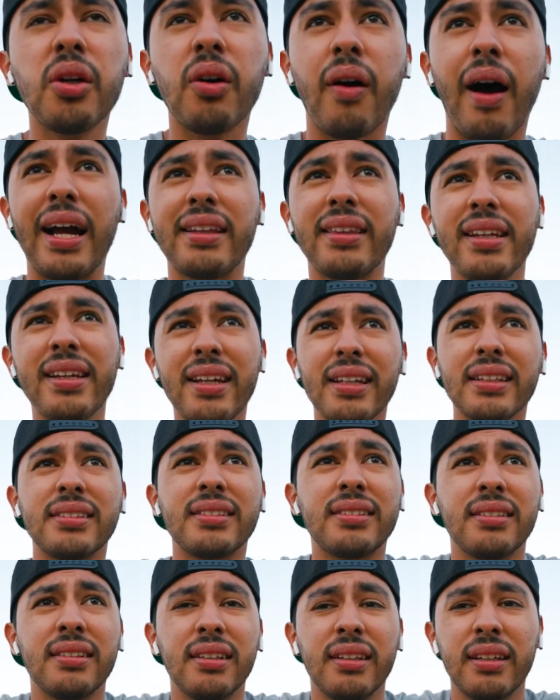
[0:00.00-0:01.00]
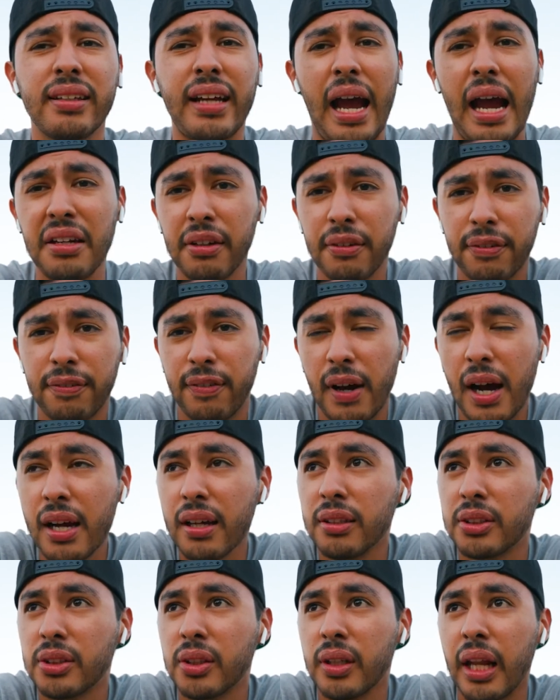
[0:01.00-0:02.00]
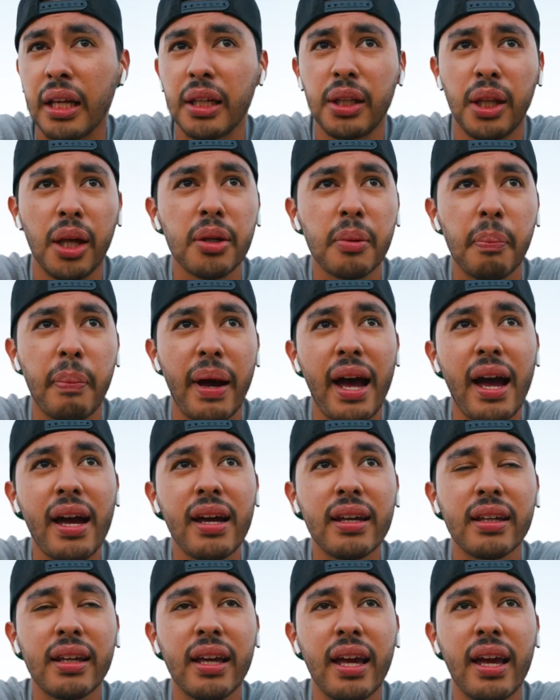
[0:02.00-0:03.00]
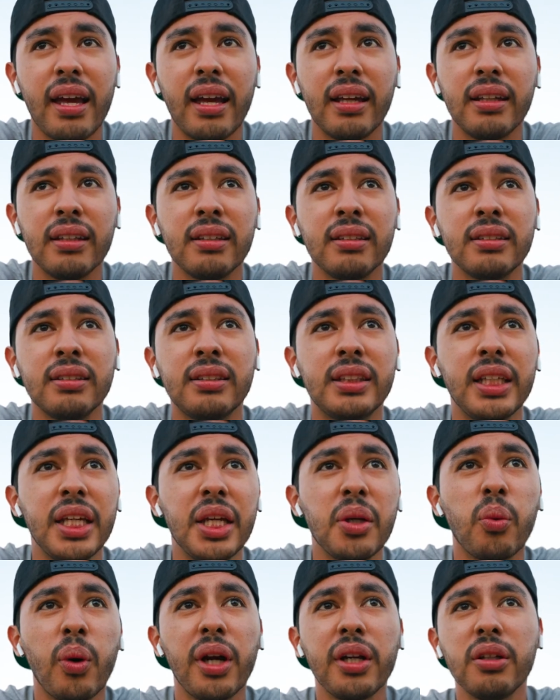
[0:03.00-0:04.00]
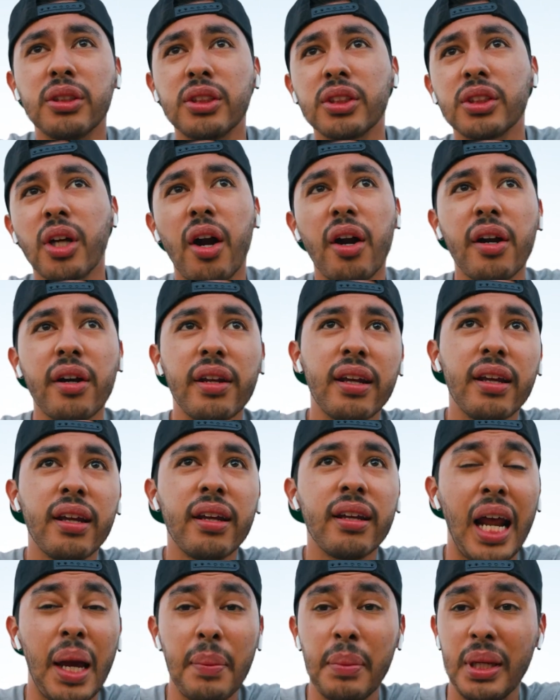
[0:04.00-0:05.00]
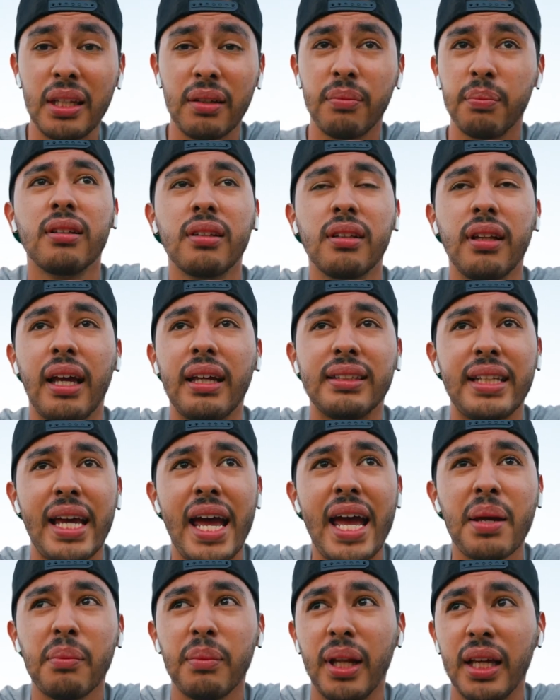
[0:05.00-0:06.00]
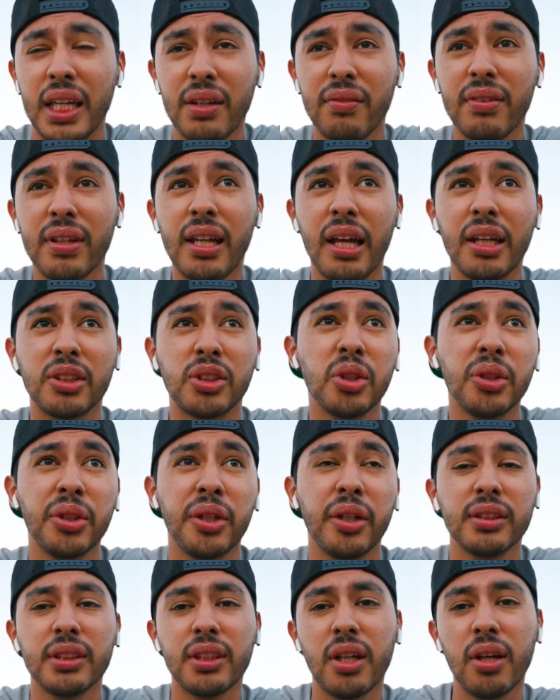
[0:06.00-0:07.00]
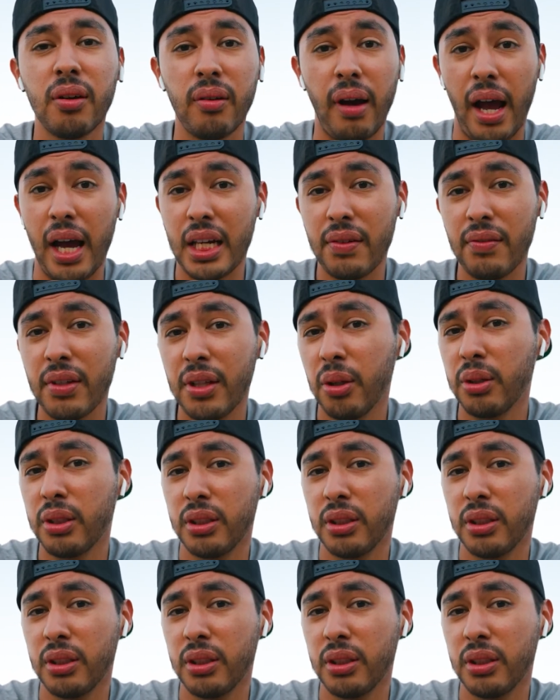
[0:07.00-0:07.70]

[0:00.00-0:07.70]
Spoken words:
I think it's kind of fun to look back and see where you started. I mean, damn, even 2 years ago, I didn't even know the